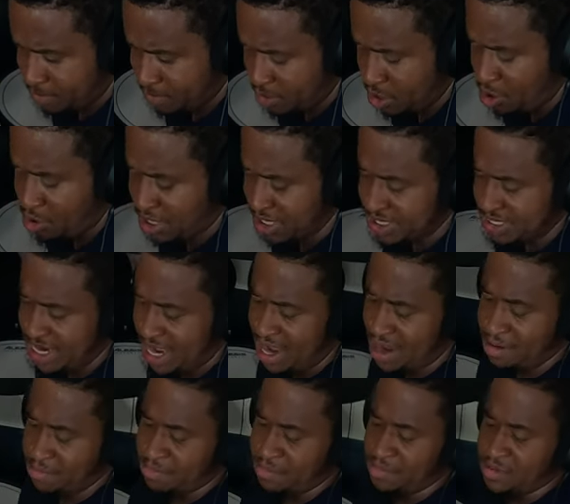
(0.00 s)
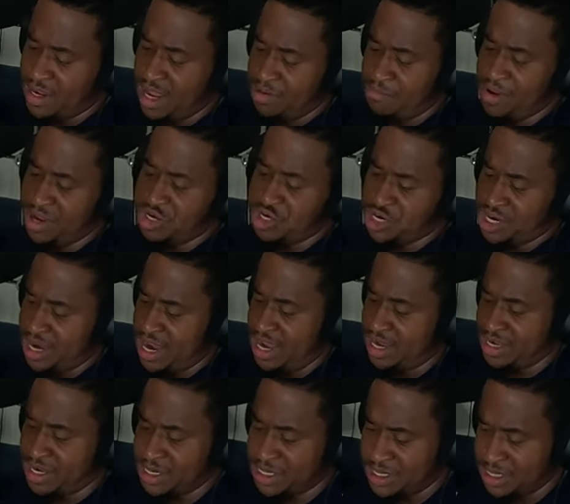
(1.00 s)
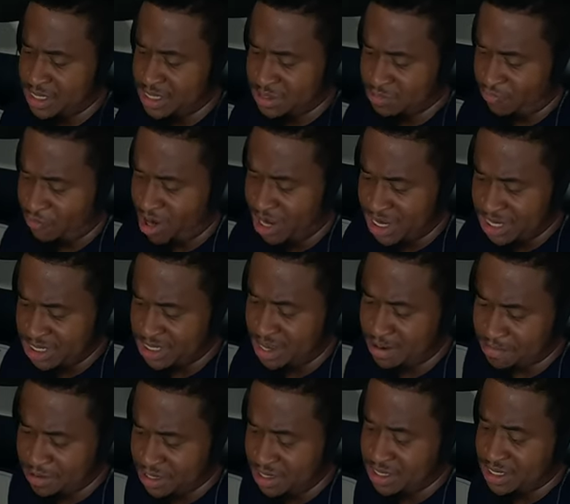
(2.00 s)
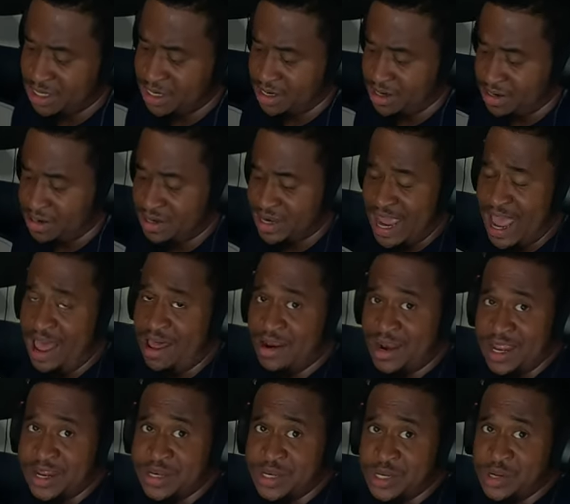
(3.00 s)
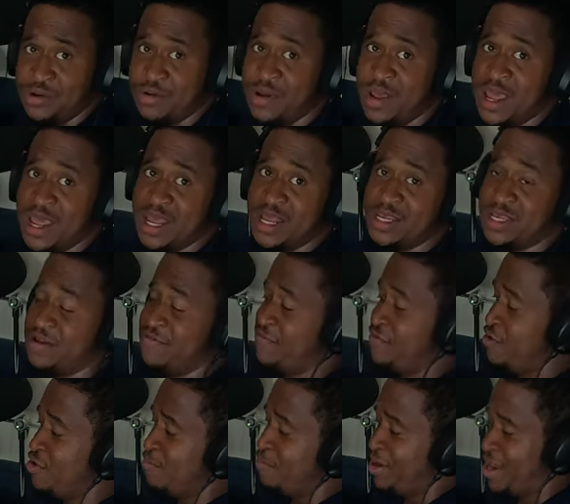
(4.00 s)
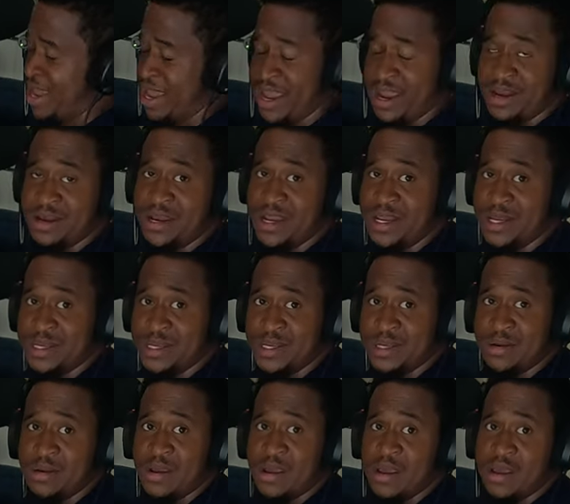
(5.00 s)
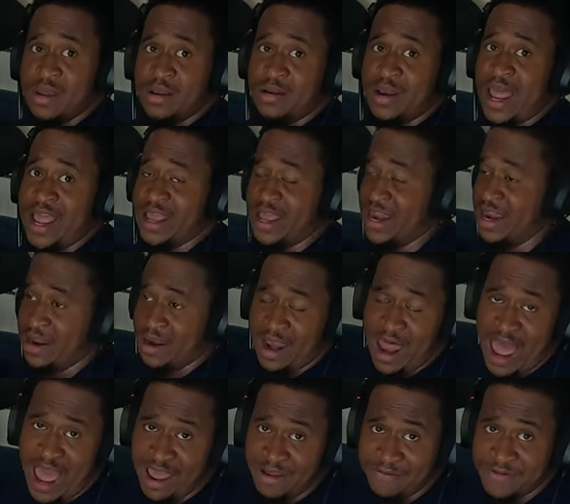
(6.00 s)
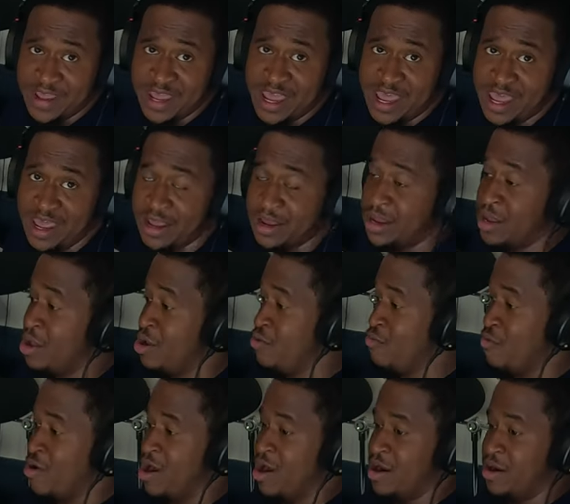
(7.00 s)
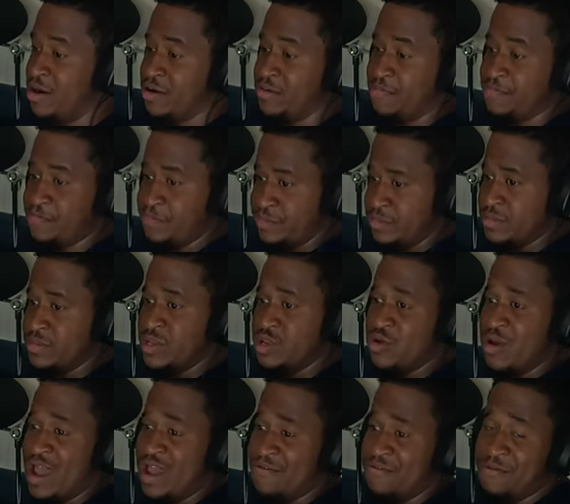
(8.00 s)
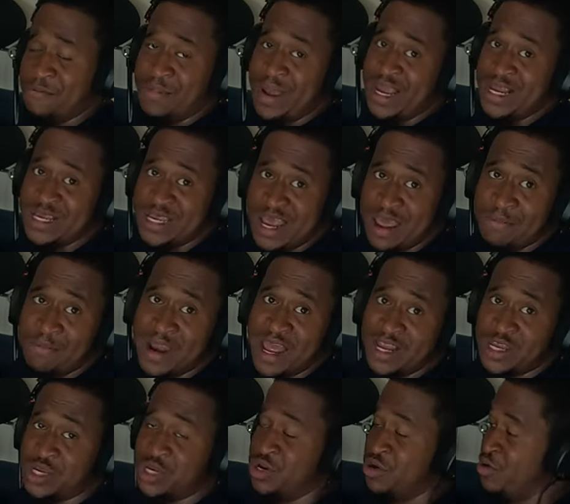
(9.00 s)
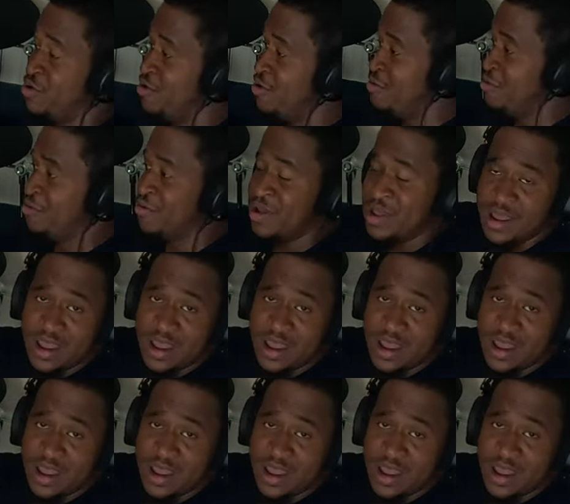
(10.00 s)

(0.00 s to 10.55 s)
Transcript: The only time they mention that this is really something to dial into is if you're playing this like in a live gig where you have a bass amp next to you